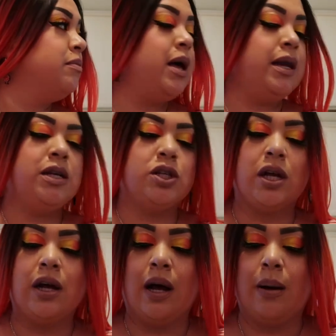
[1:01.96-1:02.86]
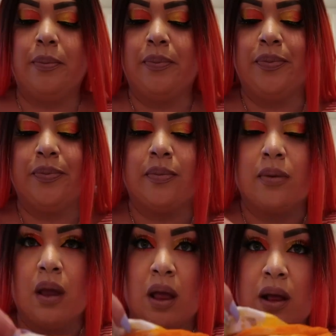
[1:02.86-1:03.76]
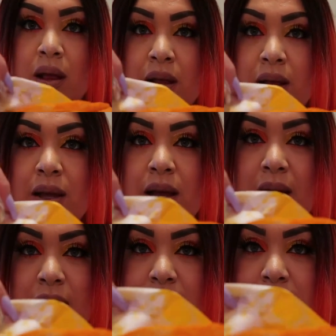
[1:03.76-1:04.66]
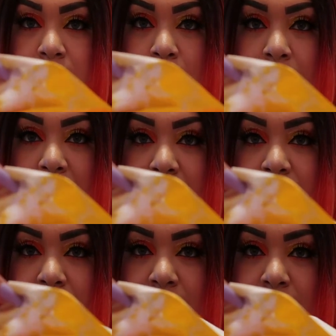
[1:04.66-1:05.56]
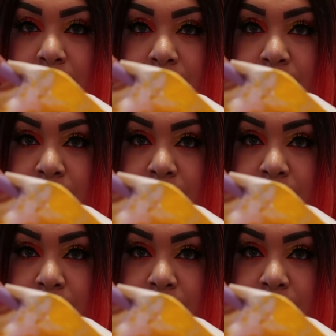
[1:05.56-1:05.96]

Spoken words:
Henny, shut up. And this is what we have here.